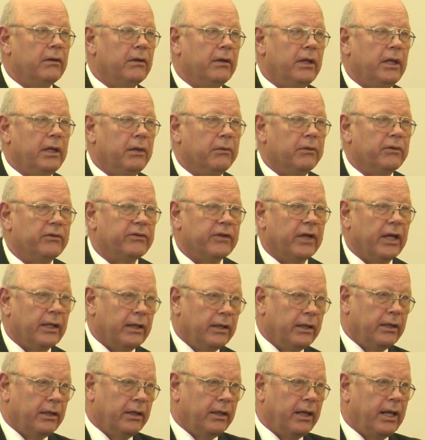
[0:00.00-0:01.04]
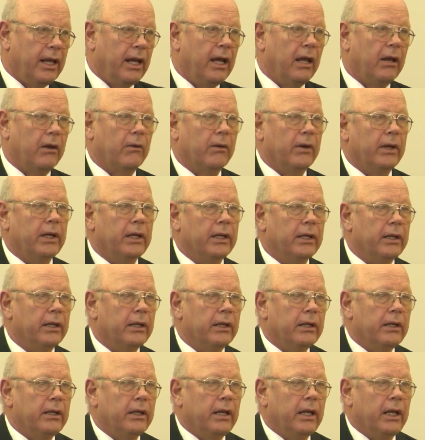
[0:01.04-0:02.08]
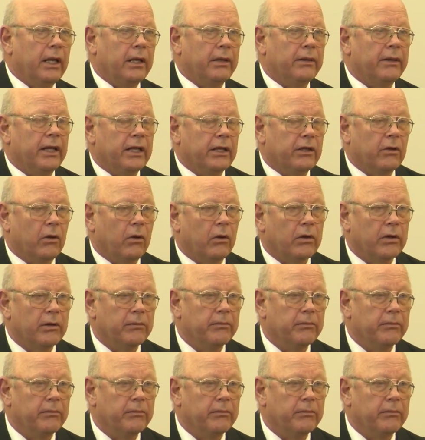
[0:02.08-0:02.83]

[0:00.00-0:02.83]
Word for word: Vermont State Senator Norm McAllister is headed